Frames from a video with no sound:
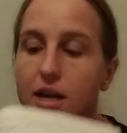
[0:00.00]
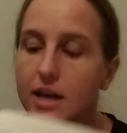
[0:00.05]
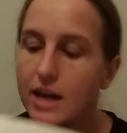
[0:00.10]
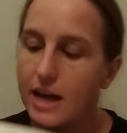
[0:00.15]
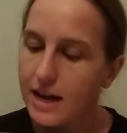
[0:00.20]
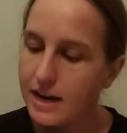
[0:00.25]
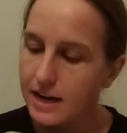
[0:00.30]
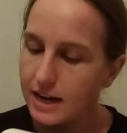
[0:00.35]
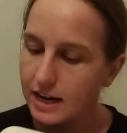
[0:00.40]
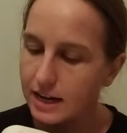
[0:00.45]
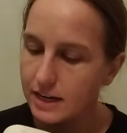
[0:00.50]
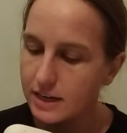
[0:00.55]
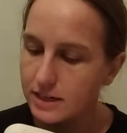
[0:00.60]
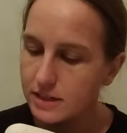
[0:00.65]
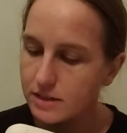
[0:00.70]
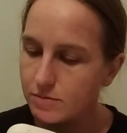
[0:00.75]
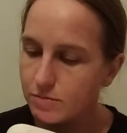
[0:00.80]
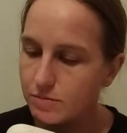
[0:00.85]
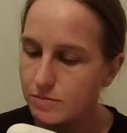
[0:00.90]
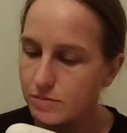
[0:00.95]
And I
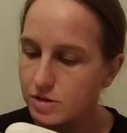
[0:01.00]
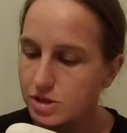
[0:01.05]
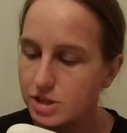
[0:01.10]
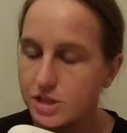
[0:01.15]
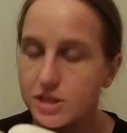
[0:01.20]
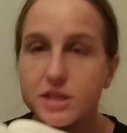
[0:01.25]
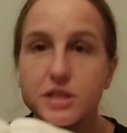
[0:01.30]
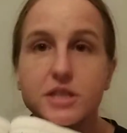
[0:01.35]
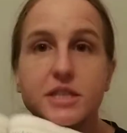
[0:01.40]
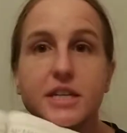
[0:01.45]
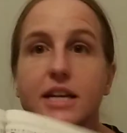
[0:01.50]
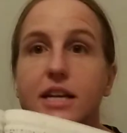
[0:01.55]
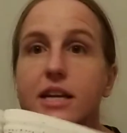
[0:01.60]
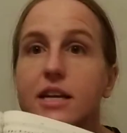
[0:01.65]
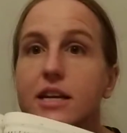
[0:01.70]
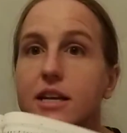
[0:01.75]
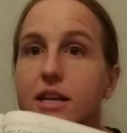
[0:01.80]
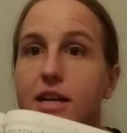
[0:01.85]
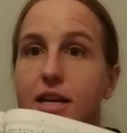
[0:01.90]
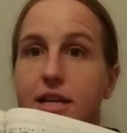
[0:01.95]
just did
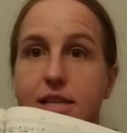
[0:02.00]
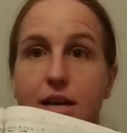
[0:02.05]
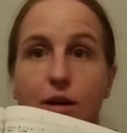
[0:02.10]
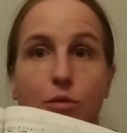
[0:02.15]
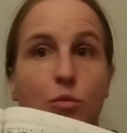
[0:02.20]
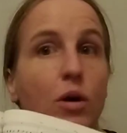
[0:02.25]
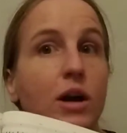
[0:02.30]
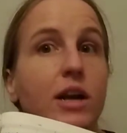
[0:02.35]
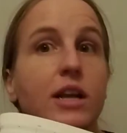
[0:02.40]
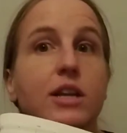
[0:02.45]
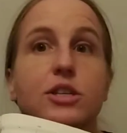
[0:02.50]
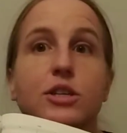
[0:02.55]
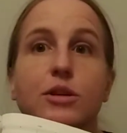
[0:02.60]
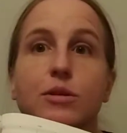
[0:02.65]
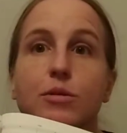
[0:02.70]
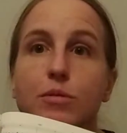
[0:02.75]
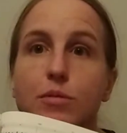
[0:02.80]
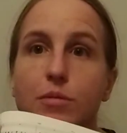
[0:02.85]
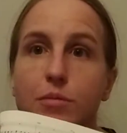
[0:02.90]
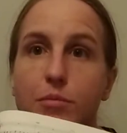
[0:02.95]
it because I wanted
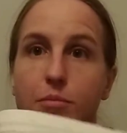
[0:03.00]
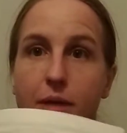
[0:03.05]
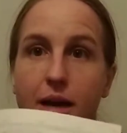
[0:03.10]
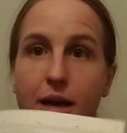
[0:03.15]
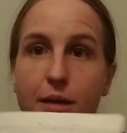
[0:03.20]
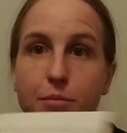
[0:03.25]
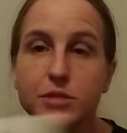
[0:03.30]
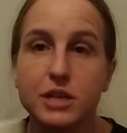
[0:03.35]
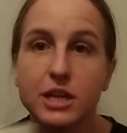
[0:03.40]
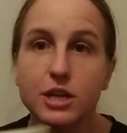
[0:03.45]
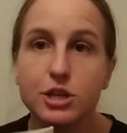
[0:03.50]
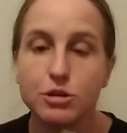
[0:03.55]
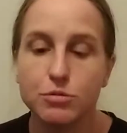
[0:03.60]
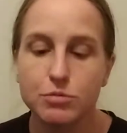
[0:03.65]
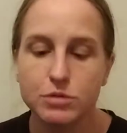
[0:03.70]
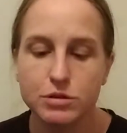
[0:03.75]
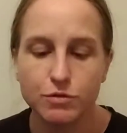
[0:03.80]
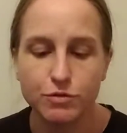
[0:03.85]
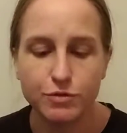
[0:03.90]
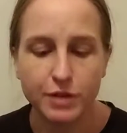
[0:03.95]
to. My teacher
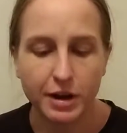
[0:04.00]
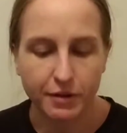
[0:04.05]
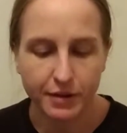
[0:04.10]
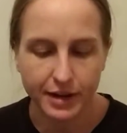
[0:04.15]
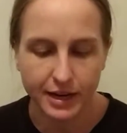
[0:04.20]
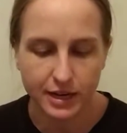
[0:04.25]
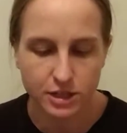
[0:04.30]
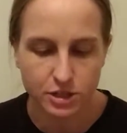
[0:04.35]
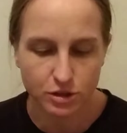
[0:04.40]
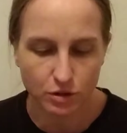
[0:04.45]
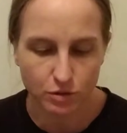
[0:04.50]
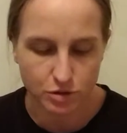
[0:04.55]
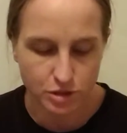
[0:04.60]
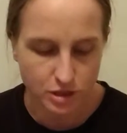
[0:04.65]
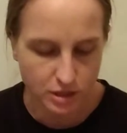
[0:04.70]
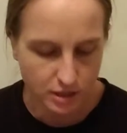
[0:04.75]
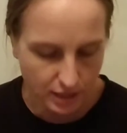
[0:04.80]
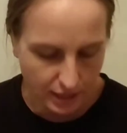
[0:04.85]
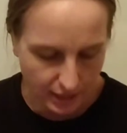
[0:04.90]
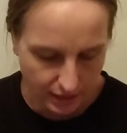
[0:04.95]
was very
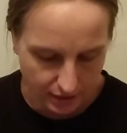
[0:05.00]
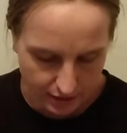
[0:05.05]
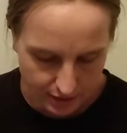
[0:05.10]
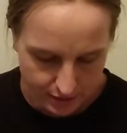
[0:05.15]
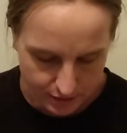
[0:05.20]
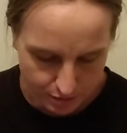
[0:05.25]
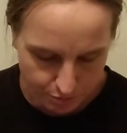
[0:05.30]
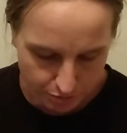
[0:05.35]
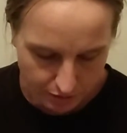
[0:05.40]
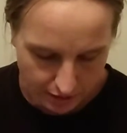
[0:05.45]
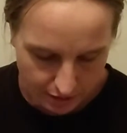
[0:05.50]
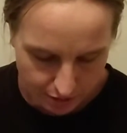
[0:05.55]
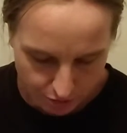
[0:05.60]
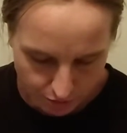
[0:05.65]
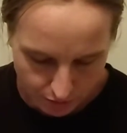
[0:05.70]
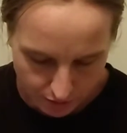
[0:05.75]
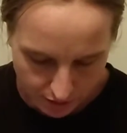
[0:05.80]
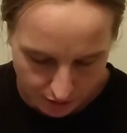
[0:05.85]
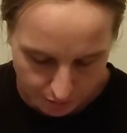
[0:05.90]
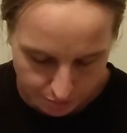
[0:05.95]
indulgent. He let us play
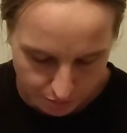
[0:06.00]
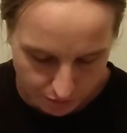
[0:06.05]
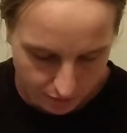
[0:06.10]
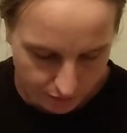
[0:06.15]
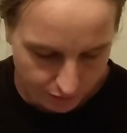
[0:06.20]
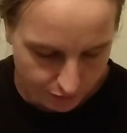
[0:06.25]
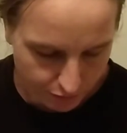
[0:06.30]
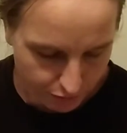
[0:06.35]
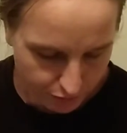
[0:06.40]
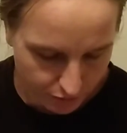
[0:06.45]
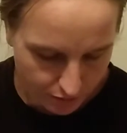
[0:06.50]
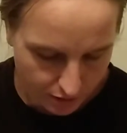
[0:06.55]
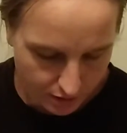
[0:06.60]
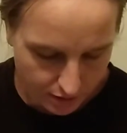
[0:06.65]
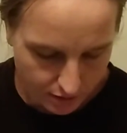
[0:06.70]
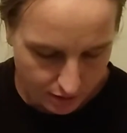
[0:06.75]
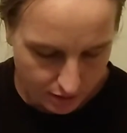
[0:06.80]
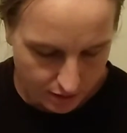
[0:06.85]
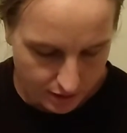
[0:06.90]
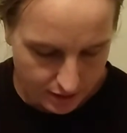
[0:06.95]
through a couple of
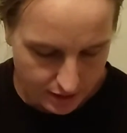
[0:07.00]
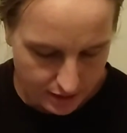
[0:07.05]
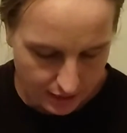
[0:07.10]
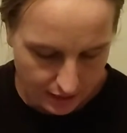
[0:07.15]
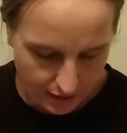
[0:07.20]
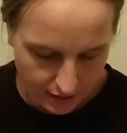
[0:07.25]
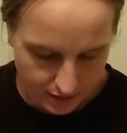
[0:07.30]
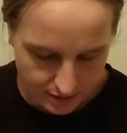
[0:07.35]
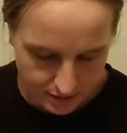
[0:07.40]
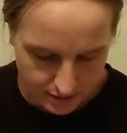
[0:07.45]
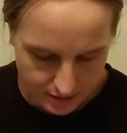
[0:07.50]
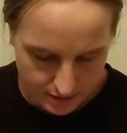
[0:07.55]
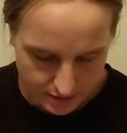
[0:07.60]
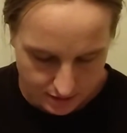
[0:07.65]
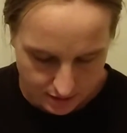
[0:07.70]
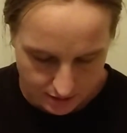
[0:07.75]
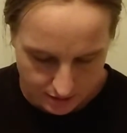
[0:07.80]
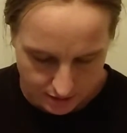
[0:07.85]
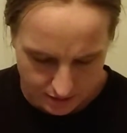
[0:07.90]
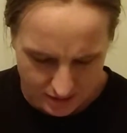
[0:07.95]
things.
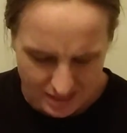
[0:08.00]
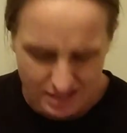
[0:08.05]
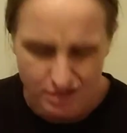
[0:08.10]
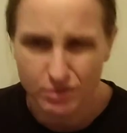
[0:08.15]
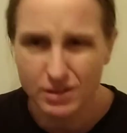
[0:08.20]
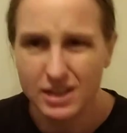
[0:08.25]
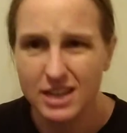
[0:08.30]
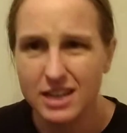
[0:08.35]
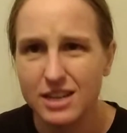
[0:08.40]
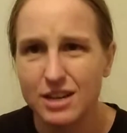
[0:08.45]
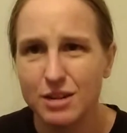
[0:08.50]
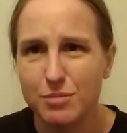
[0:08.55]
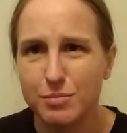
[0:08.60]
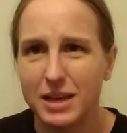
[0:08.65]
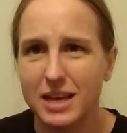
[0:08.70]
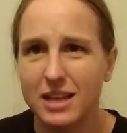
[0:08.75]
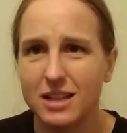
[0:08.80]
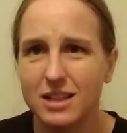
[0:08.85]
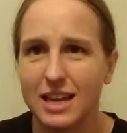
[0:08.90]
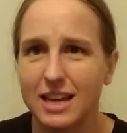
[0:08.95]
This one ended up
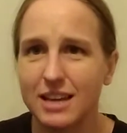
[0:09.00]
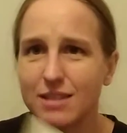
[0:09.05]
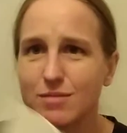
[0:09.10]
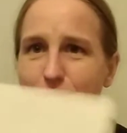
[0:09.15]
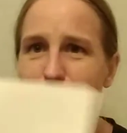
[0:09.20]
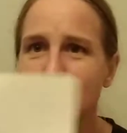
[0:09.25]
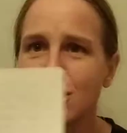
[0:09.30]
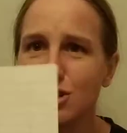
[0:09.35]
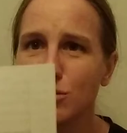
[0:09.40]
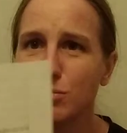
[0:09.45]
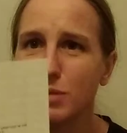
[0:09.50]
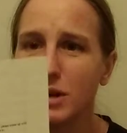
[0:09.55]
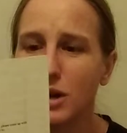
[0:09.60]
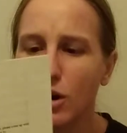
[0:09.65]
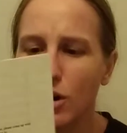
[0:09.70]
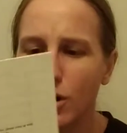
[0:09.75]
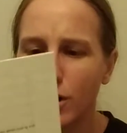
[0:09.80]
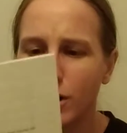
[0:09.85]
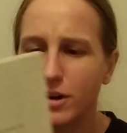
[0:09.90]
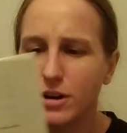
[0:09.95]
being like stupid
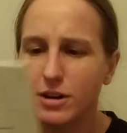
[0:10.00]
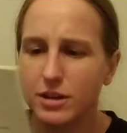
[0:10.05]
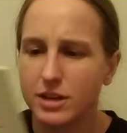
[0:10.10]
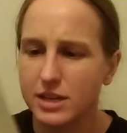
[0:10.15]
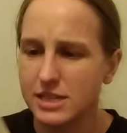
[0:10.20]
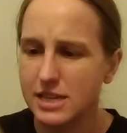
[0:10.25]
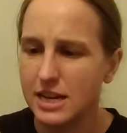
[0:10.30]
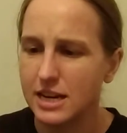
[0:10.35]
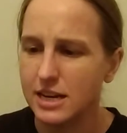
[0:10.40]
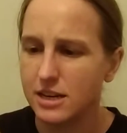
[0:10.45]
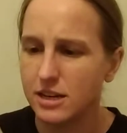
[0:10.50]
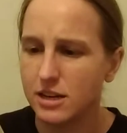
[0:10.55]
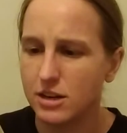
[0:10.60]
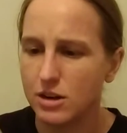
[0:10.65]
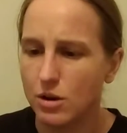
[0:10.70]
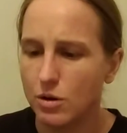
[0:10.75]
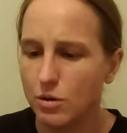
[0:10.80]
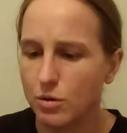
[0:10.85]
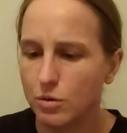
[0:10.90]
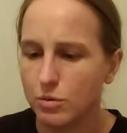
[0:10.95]
hard because I didn't
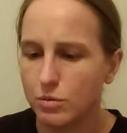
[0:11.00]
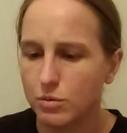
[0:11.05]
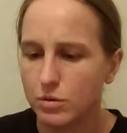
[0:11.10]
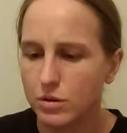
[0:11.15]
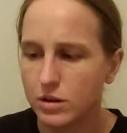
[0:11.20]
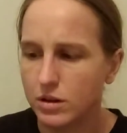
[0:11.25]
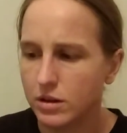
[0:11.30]
know